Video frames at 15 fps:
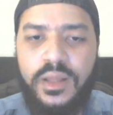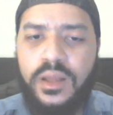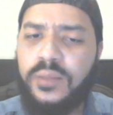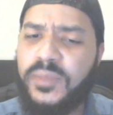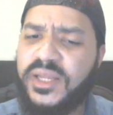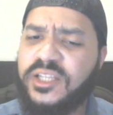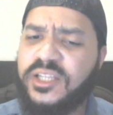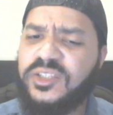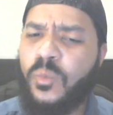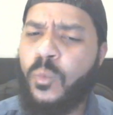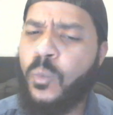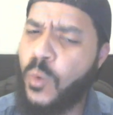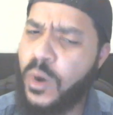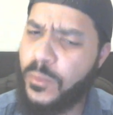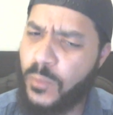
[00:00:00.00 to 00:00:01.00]
I guess
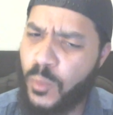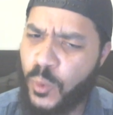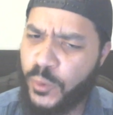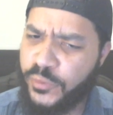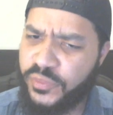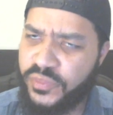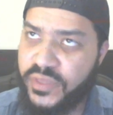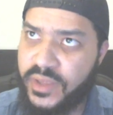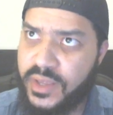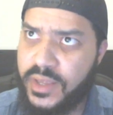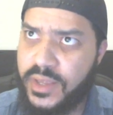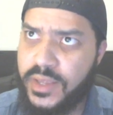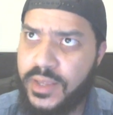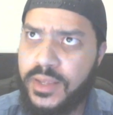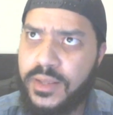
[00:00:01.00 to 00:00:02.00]
one more
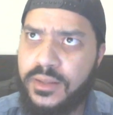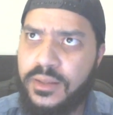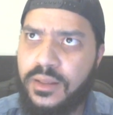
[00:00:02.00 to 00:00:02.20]
thing.